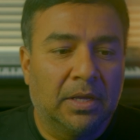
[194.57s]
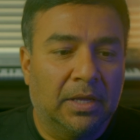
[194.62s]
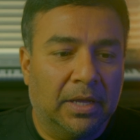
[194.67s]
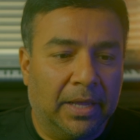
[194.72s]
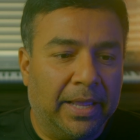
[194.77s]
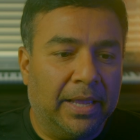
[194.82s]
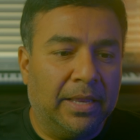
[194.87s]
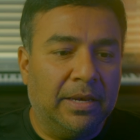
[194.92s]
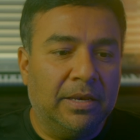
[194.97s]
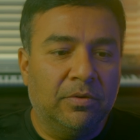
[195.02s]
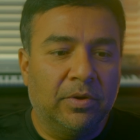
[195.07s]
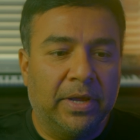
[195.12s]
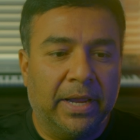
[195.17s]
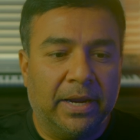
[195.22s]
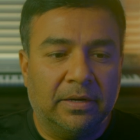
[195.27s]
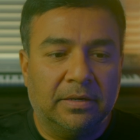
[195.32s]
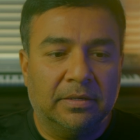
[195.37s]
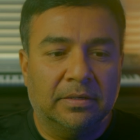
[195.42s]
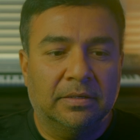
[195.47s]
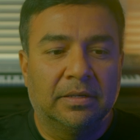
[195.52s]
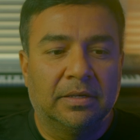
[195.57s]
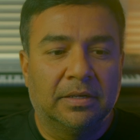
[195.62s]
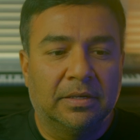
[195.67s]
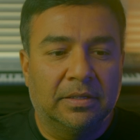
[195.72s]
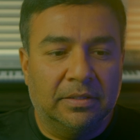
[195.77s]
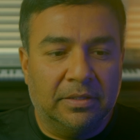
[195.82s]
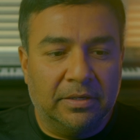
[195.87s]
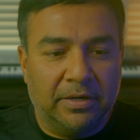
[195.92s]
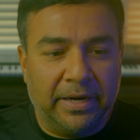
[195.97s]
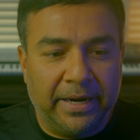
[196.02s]
again, you get
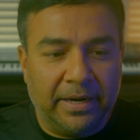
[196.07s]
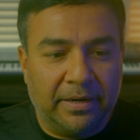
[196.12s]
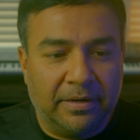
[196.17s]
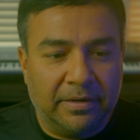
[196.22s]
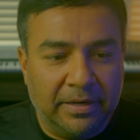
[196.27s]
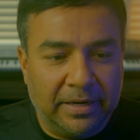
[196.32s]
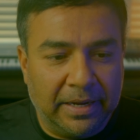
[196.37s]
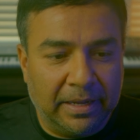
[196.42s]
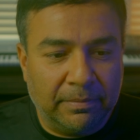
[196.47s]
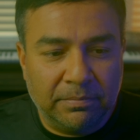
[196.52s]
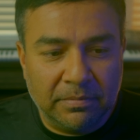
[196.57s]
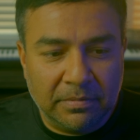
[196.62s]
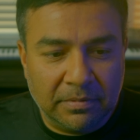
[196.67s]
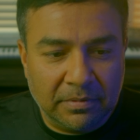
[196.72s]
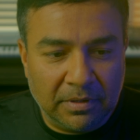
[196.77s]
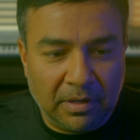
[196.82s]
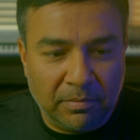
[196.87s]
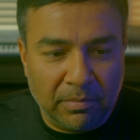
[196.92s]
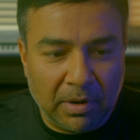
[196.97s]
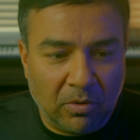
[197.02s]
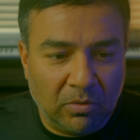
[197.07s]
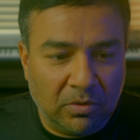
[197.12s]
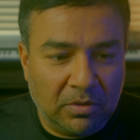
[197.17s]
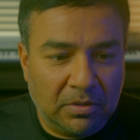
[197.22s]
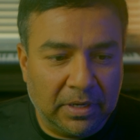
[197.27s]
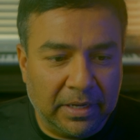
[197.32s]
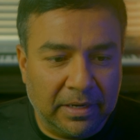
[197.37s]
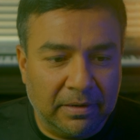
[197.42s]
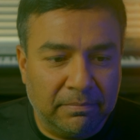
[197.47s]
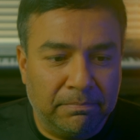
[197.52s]
the rate, depth,
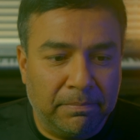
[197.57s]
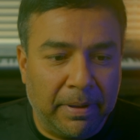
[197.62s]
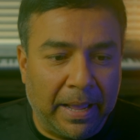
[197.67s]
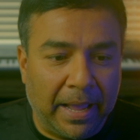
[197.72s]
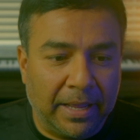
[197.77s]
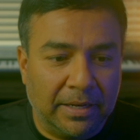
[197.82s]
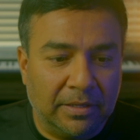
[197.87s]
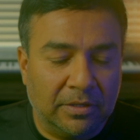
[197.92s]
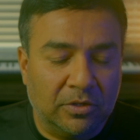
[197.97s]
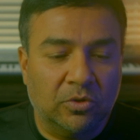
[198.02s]
amount, and pan.